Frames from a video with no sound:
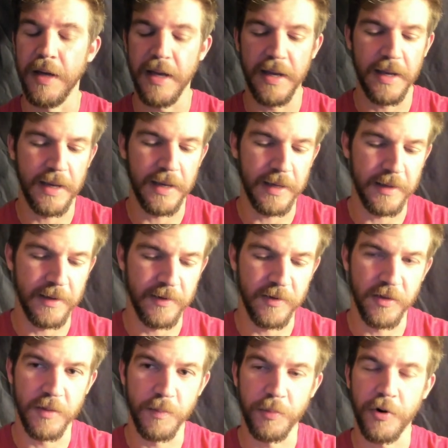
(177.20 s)
And
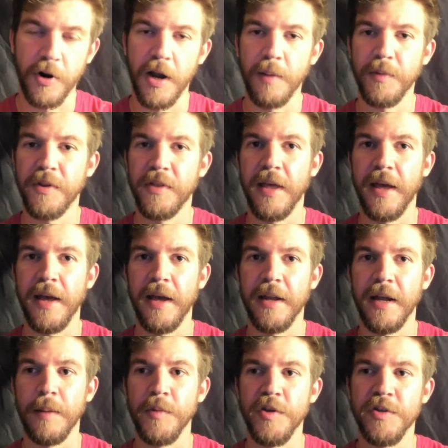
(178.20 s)
the prompt that
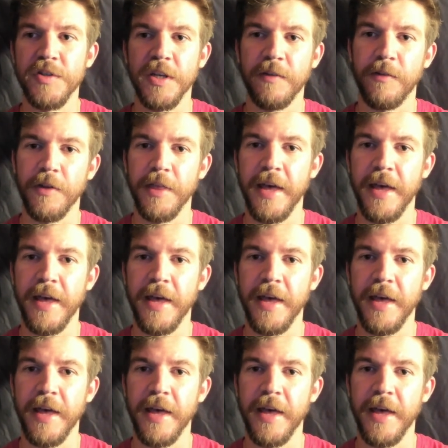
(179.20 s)
I'm using for